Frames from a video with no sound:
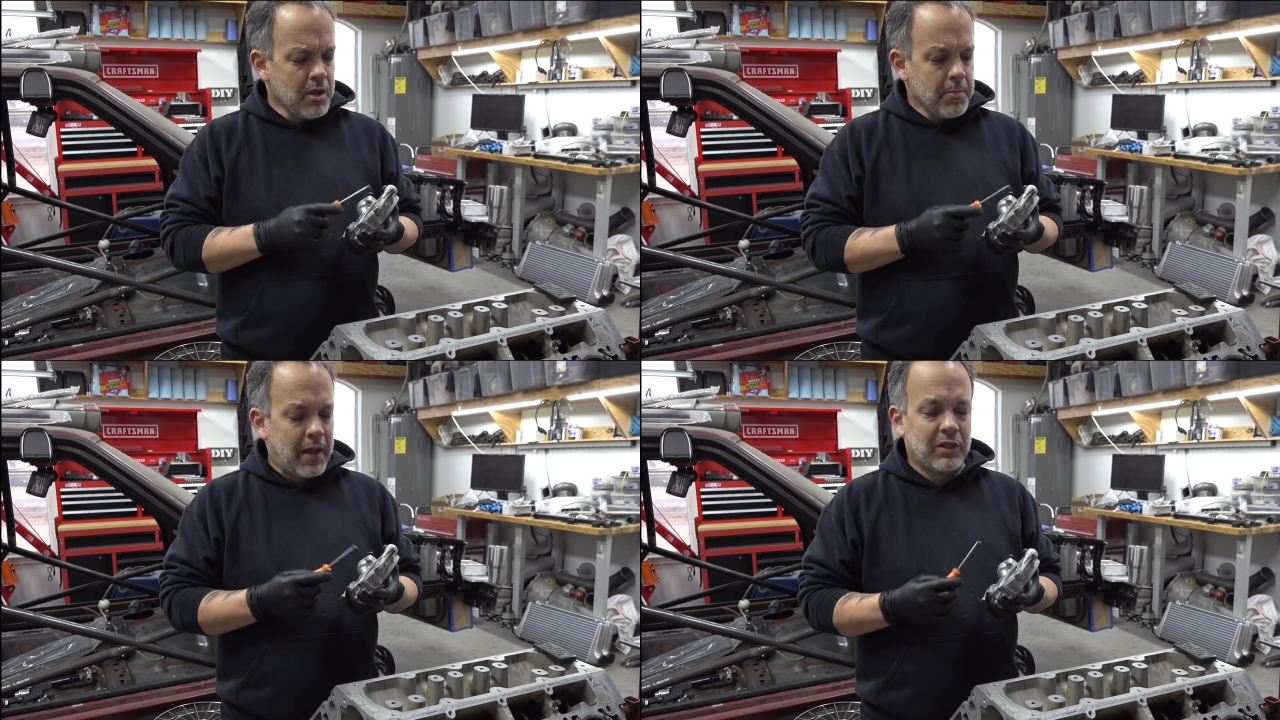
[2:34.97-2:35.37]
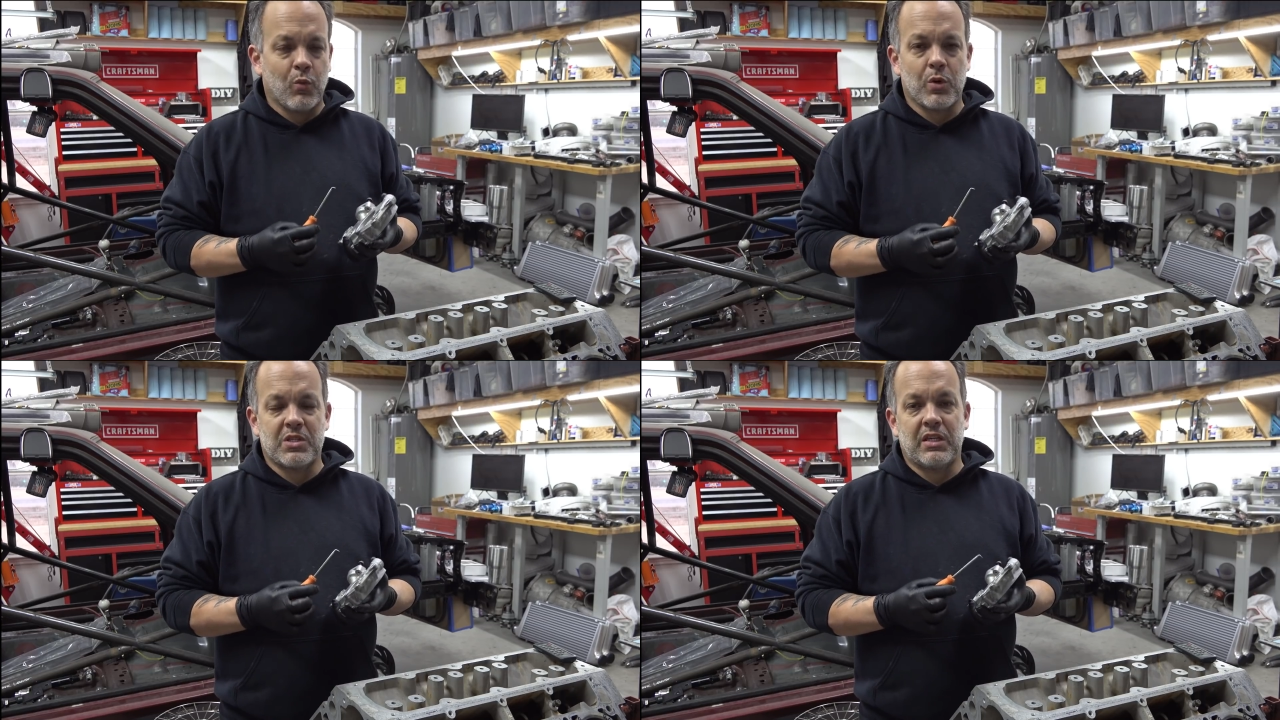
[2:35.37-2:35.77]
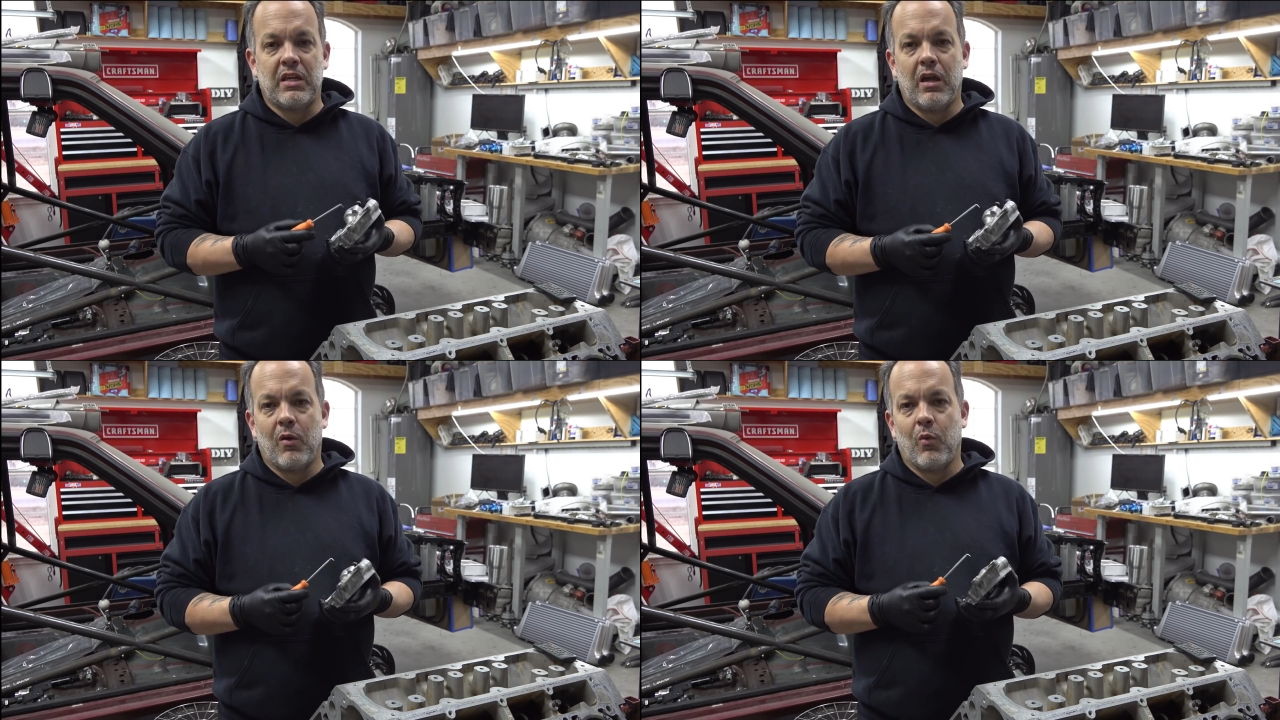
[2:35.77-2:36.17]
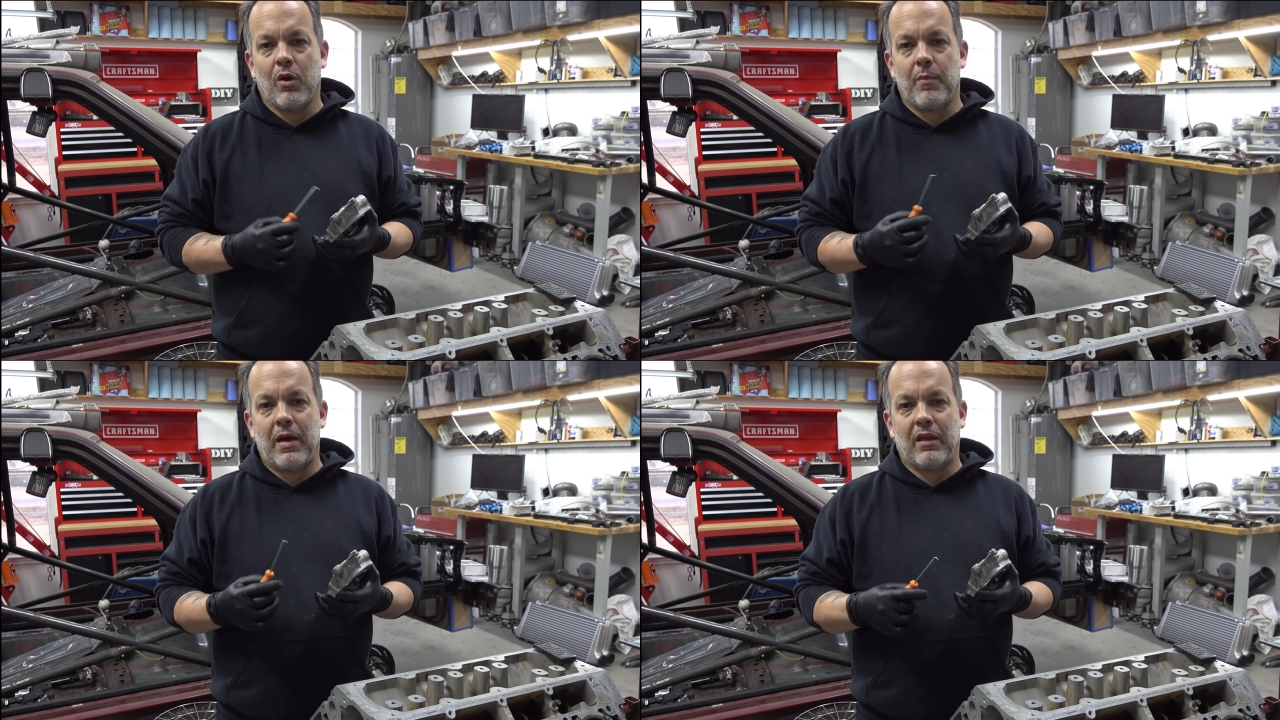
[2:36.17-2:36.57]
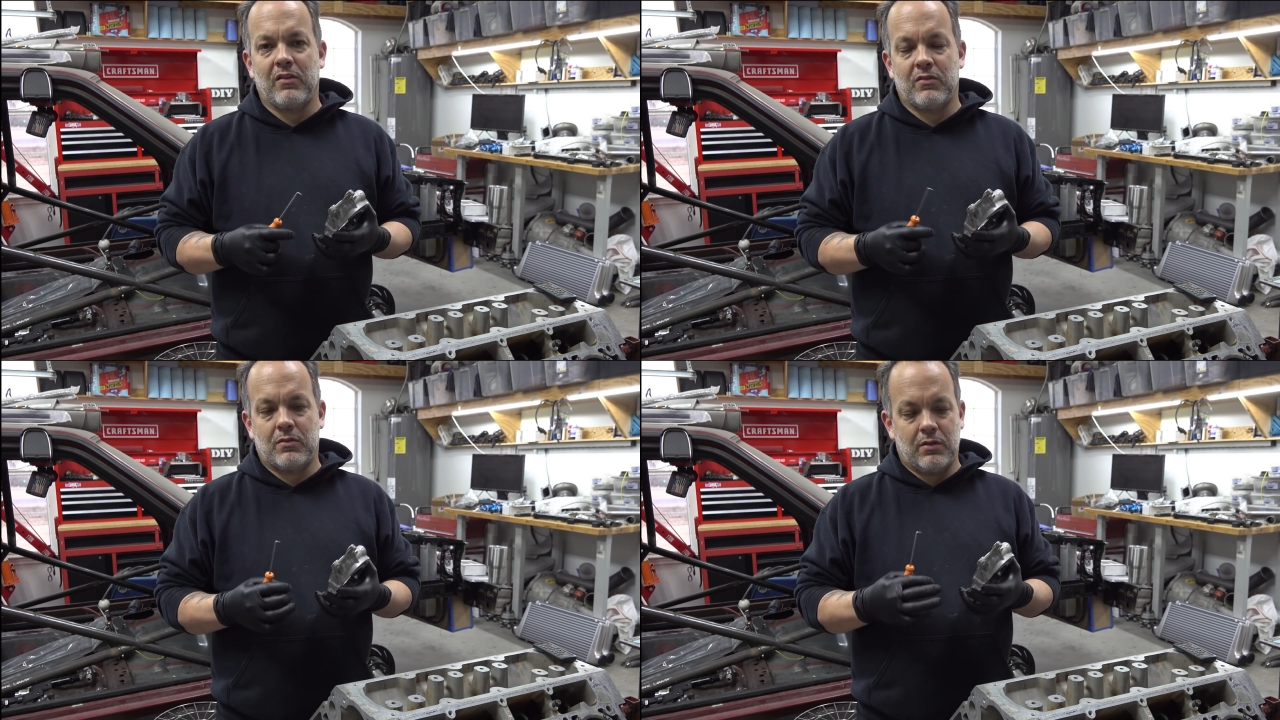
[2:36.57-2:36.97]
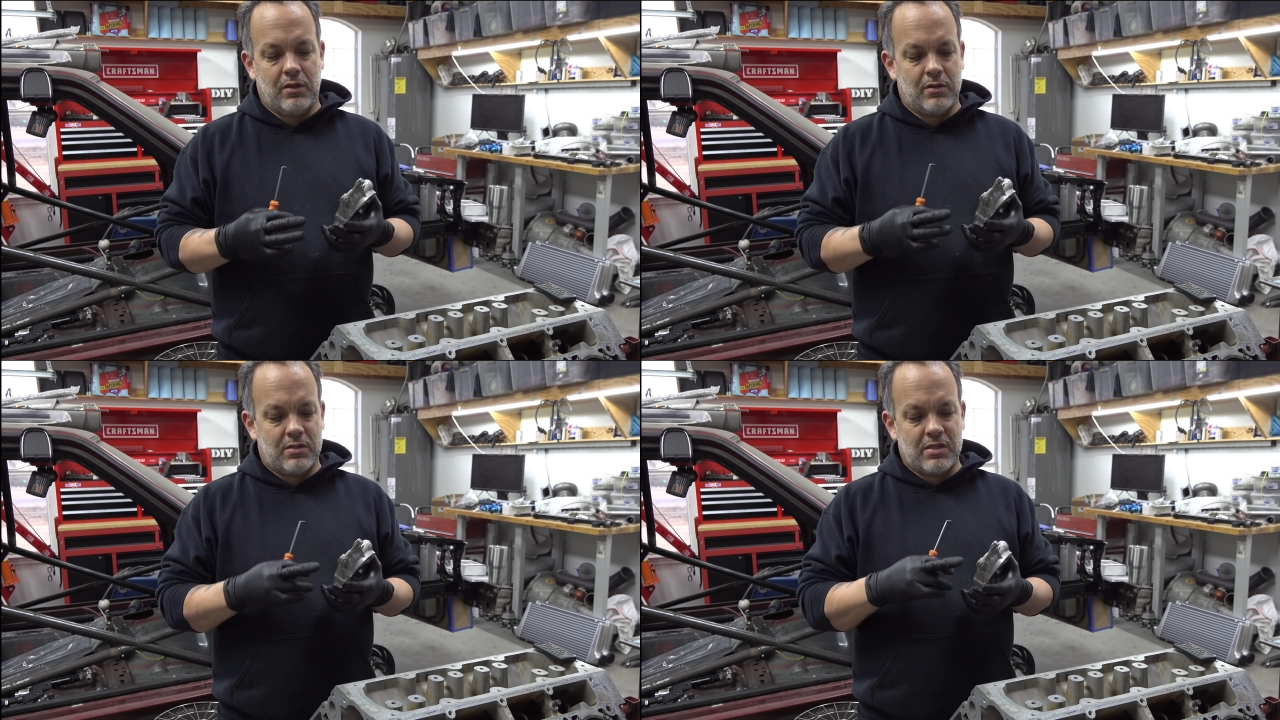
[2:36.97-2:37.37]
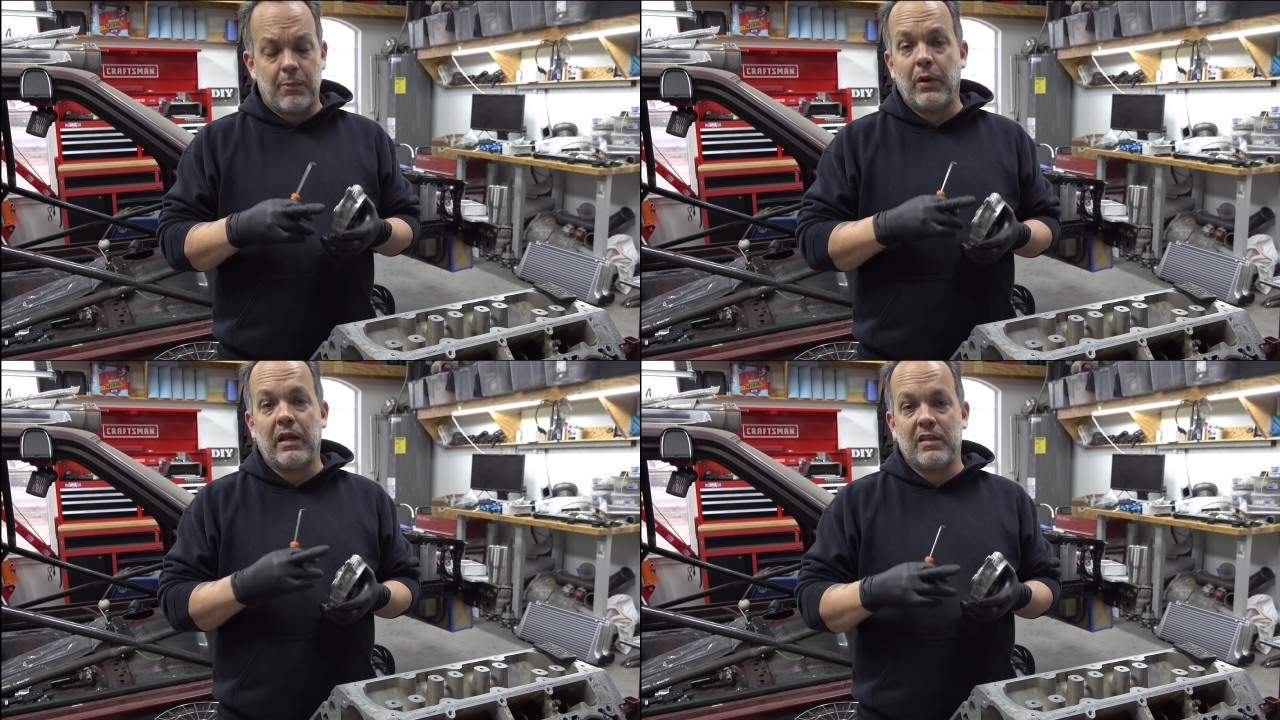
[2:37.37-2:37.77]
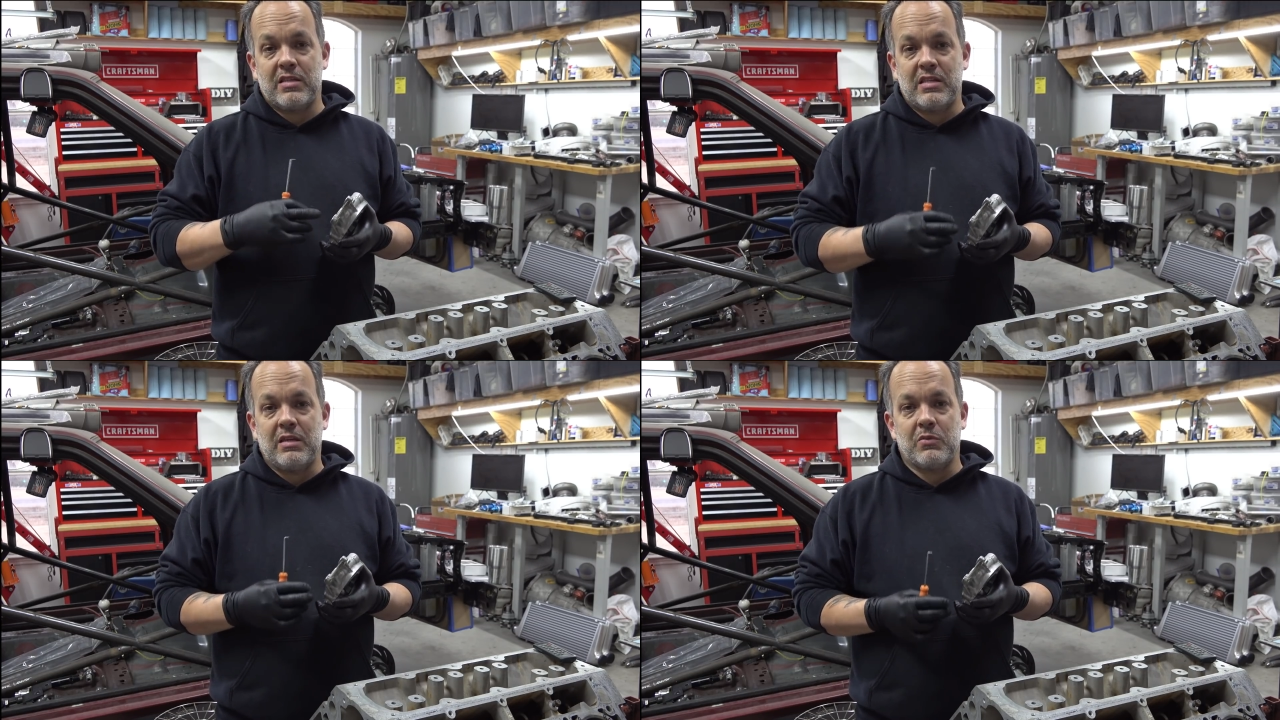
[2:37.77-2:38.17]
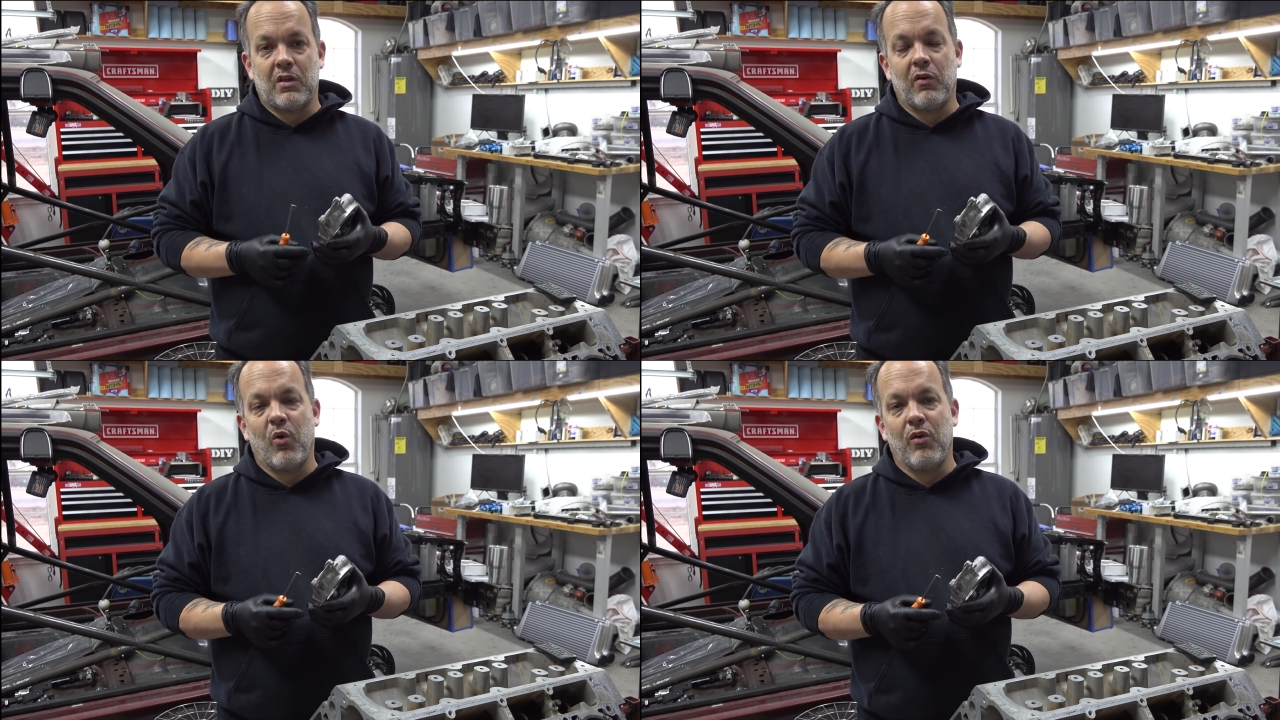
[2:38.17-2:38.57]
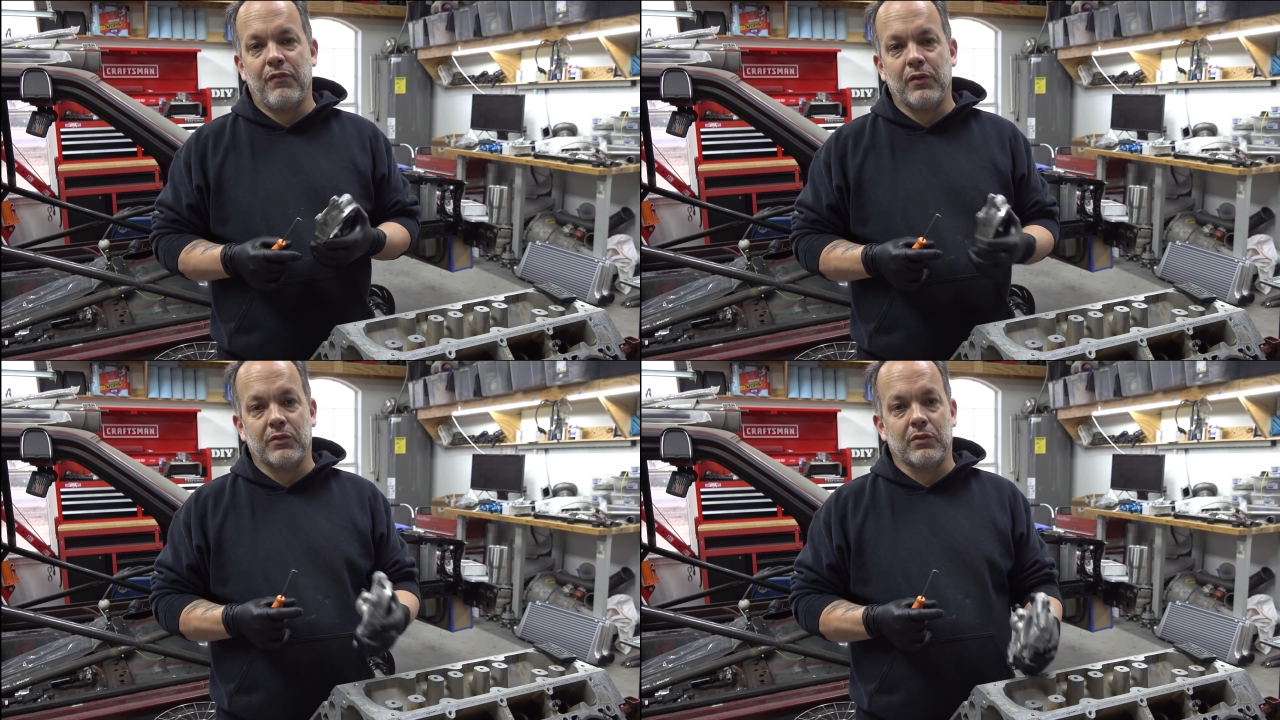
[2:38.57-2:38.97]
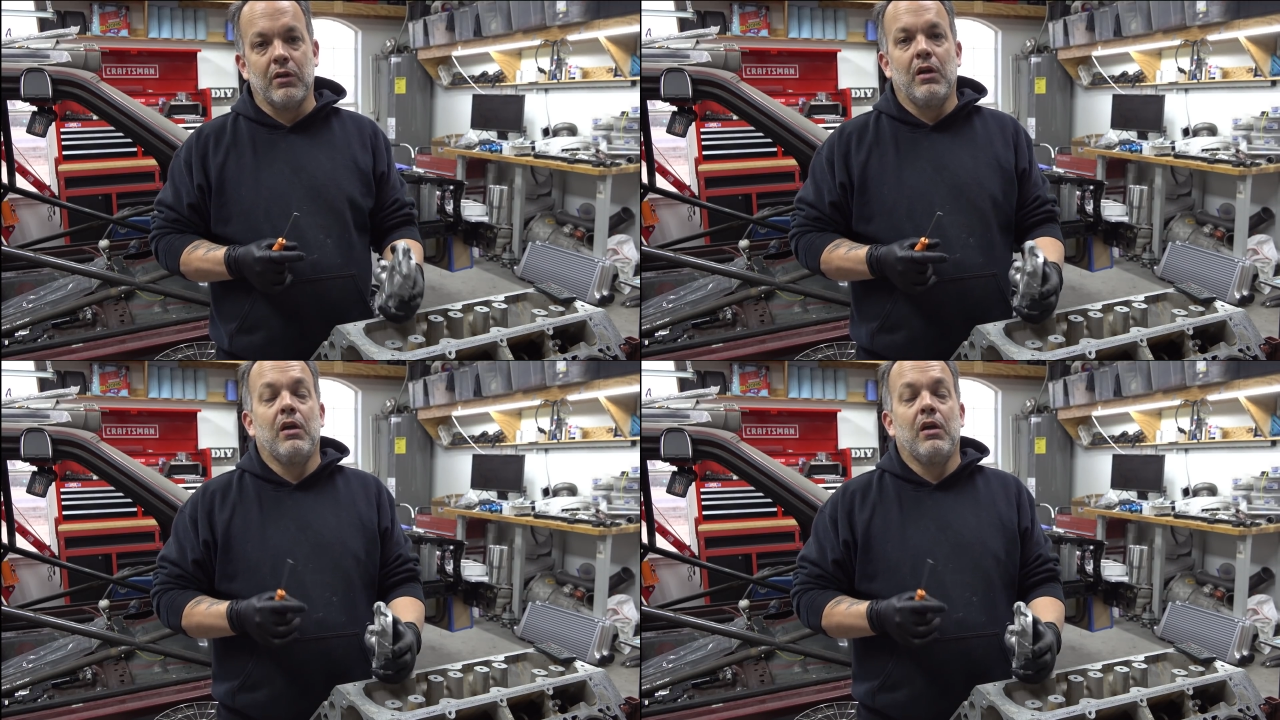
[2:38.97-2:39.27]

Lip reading: About the worst thing you got to worry about is separating the seams on the oil filter.